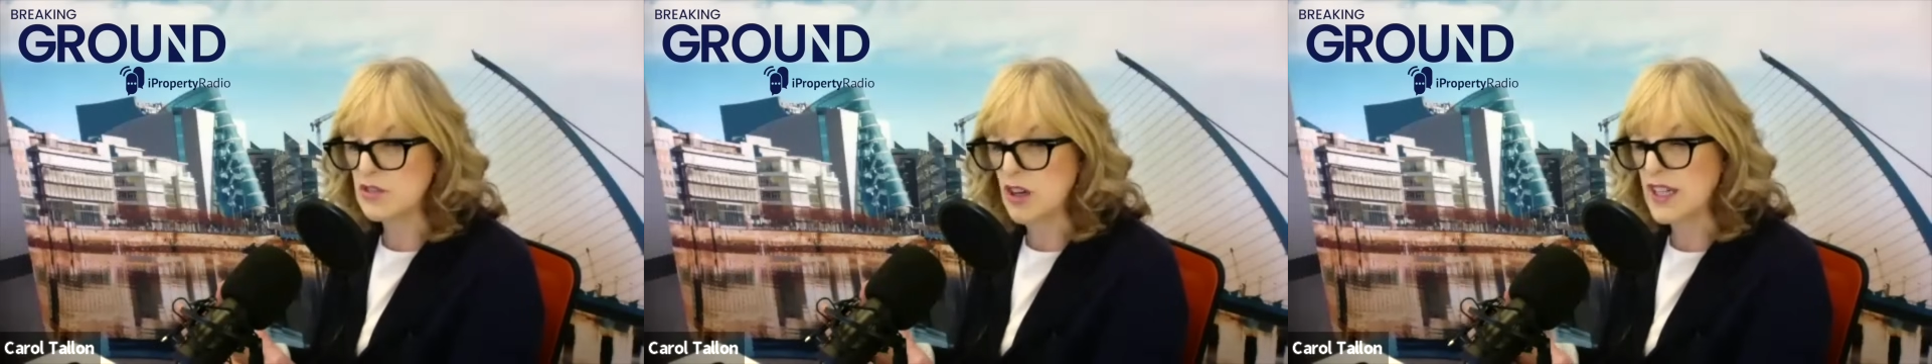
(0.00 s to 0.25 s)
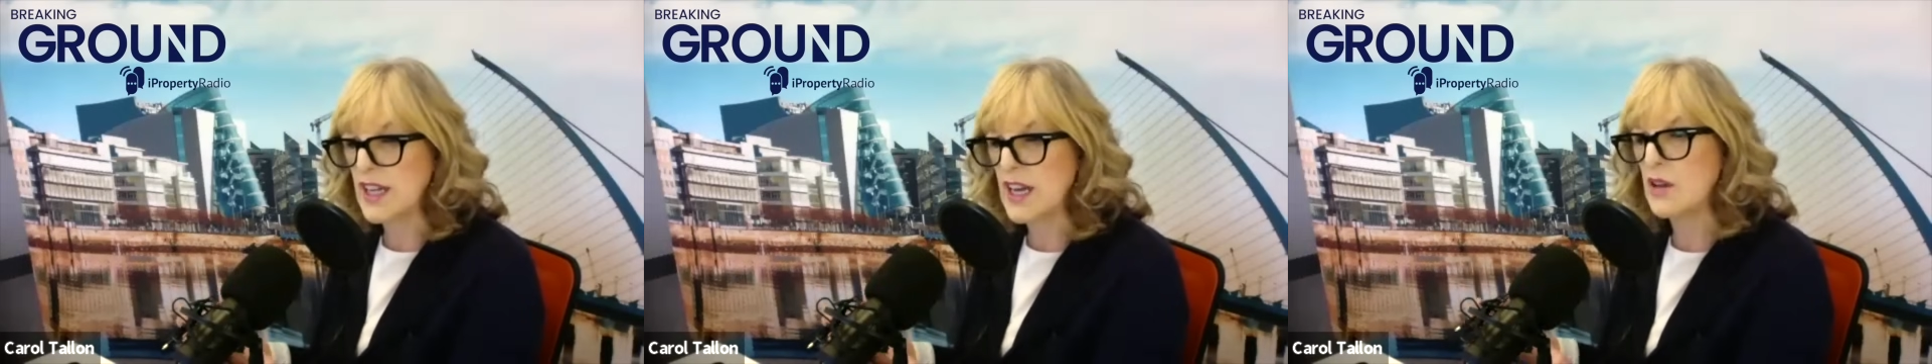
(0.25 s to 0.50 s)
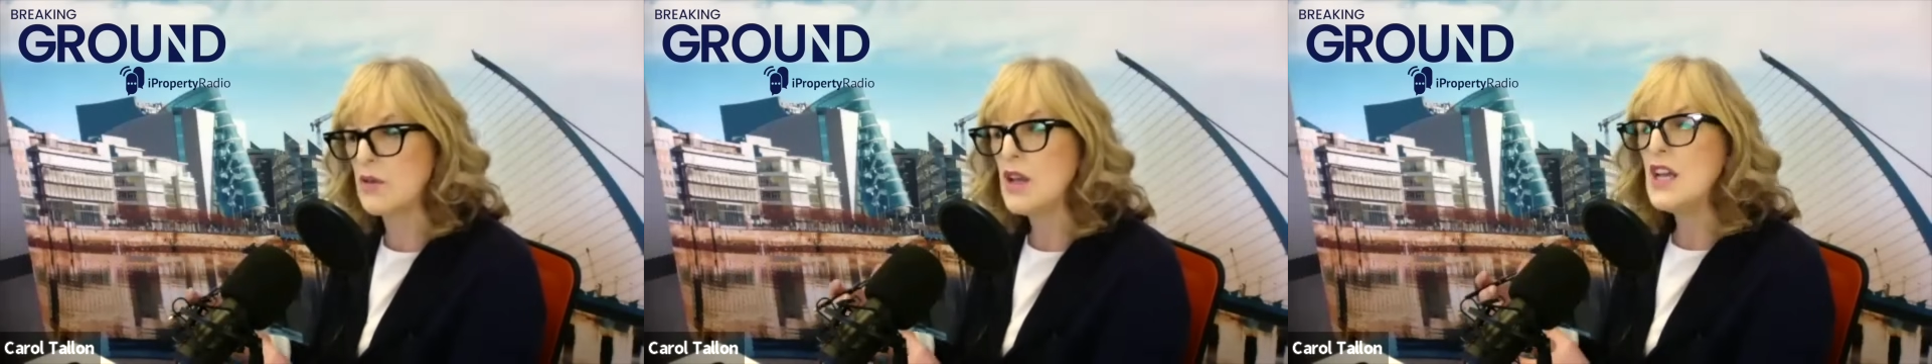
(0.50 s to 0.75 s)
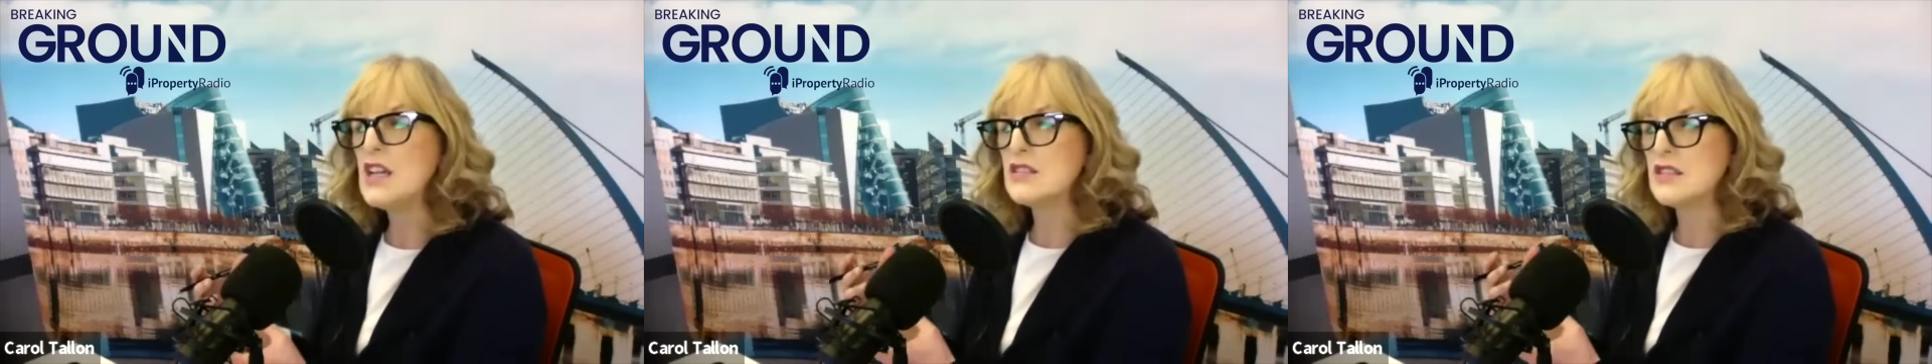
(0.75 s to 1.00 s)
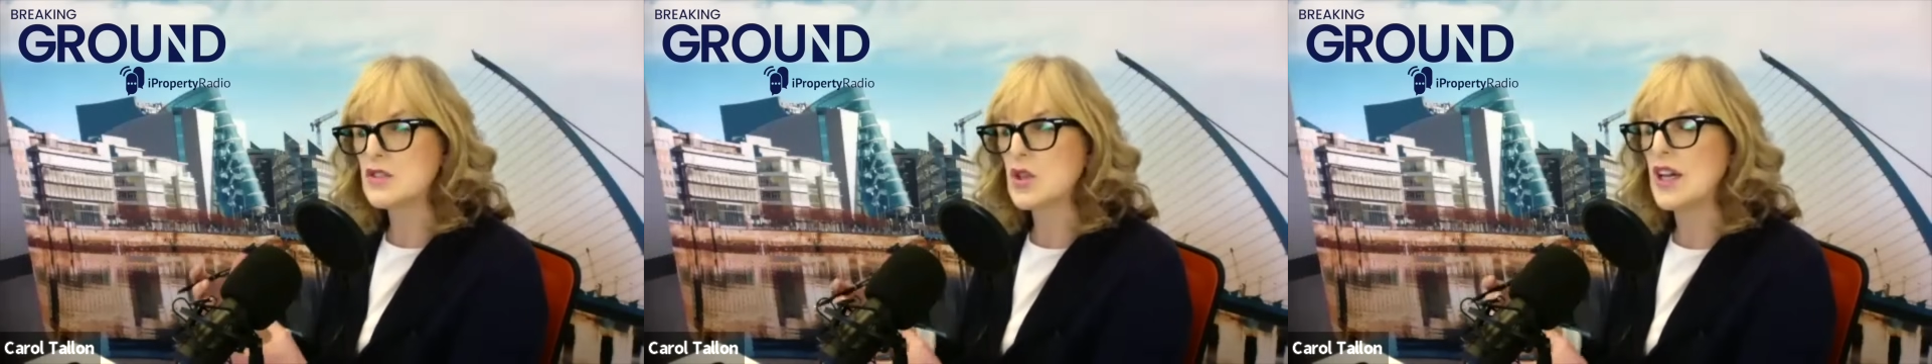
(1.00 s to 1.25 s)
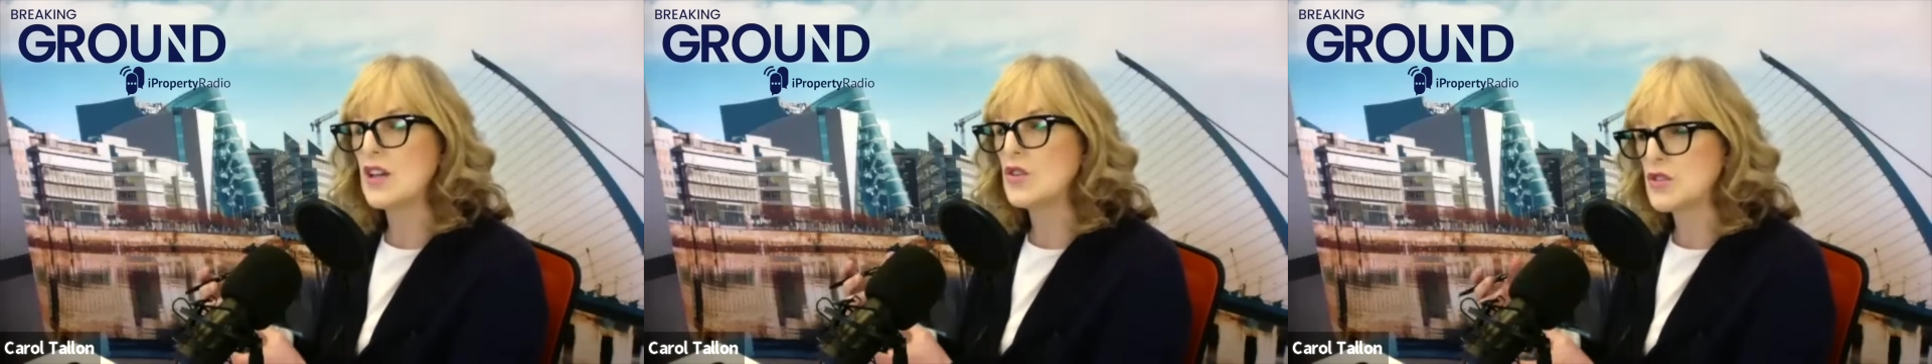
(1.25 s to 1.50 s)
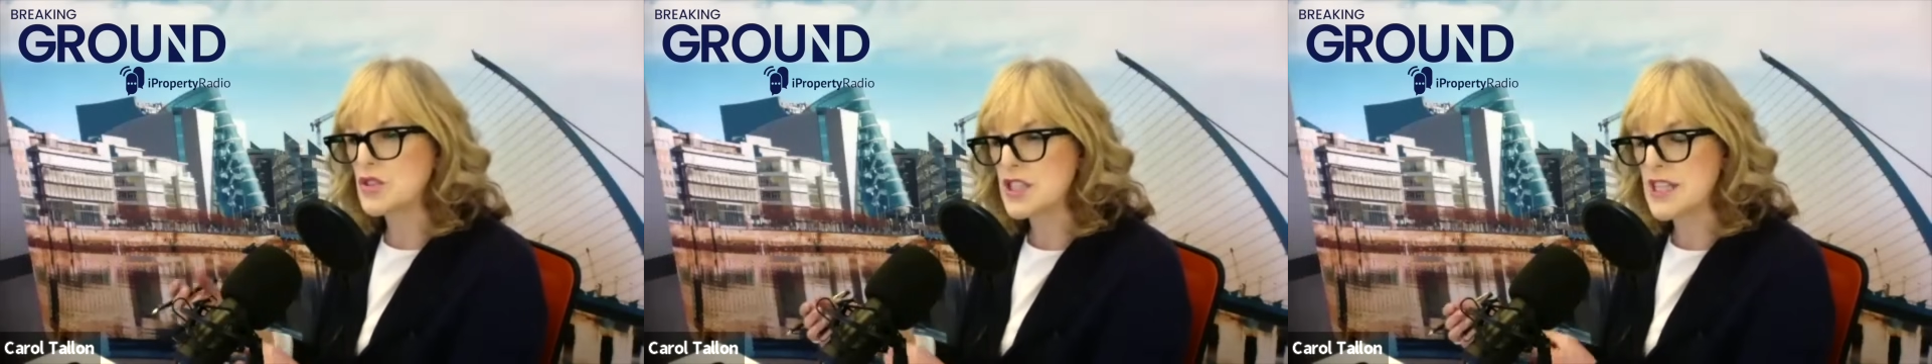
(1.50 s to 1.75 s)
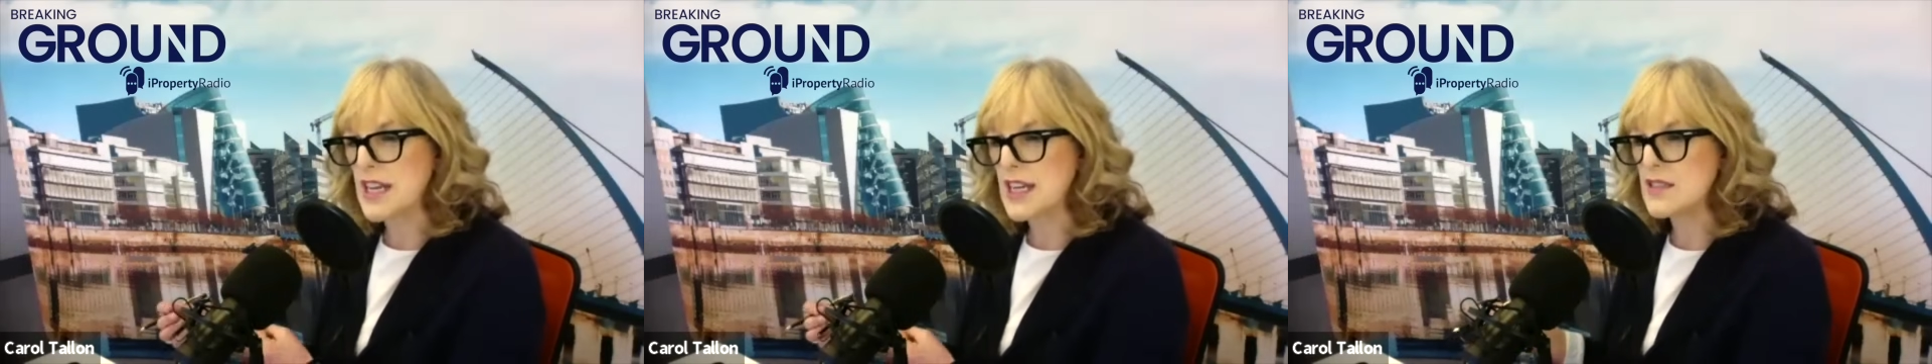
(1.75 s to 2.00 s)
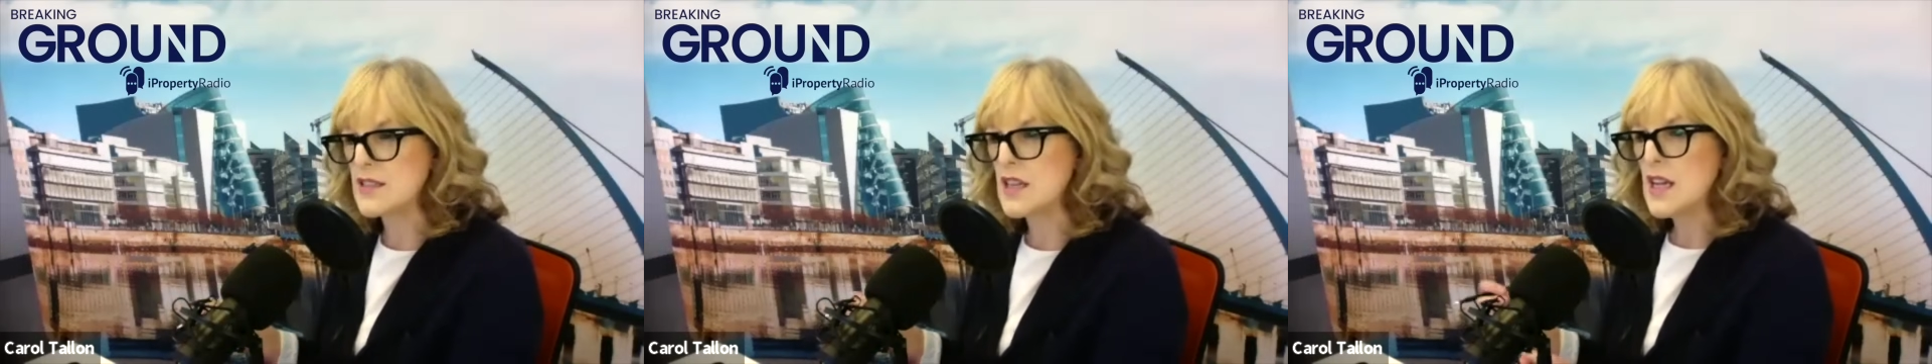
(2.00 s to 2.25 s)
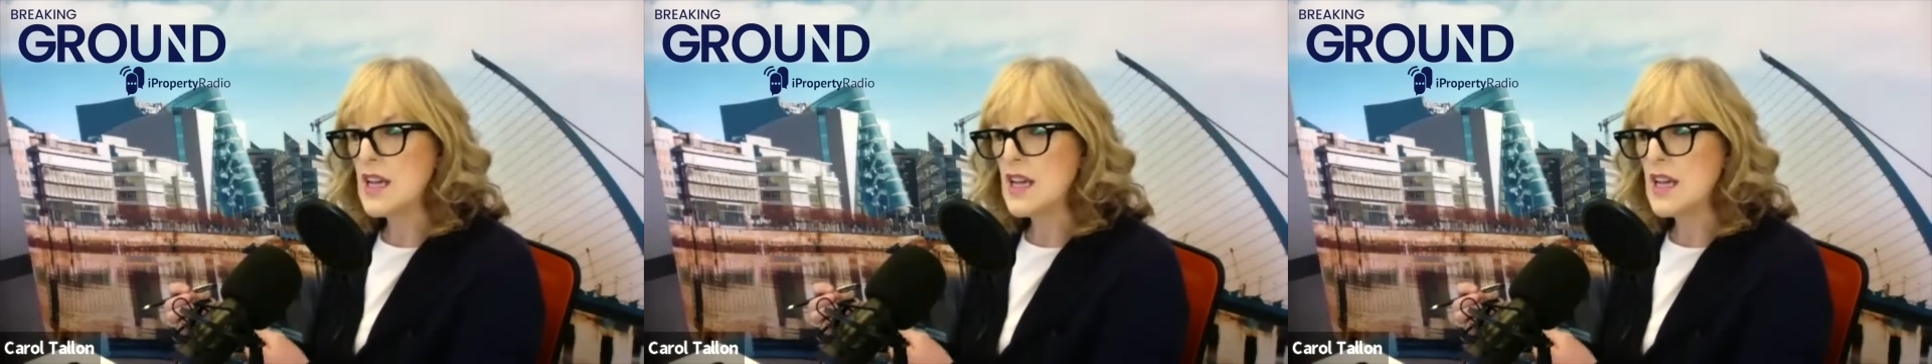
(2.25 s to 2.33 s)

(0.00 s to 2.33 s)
right now to try understand